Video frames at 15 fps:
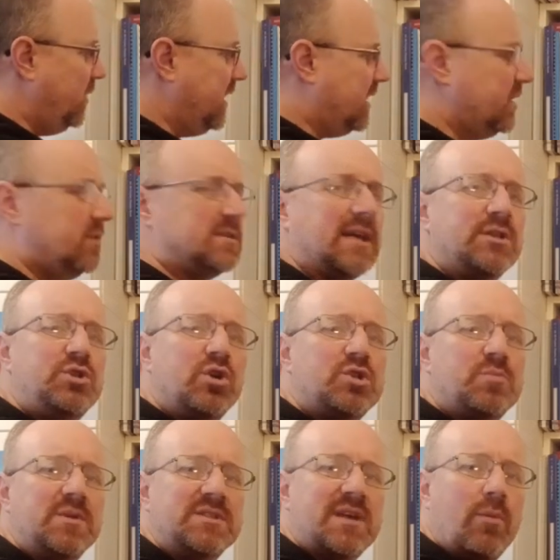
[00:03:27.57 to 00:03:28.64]
we can use our
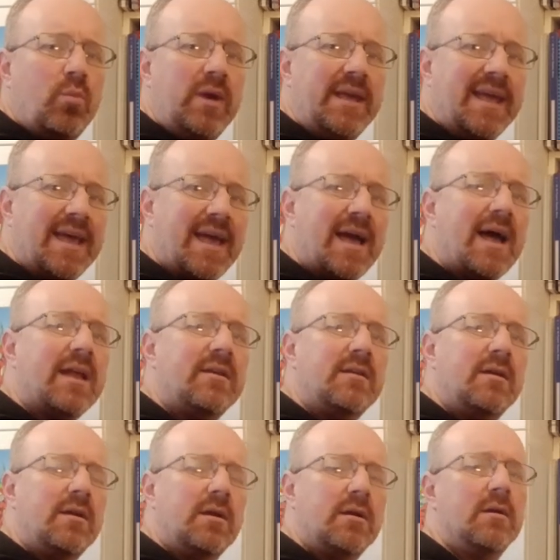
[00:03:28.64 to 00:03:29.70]
judgment and we can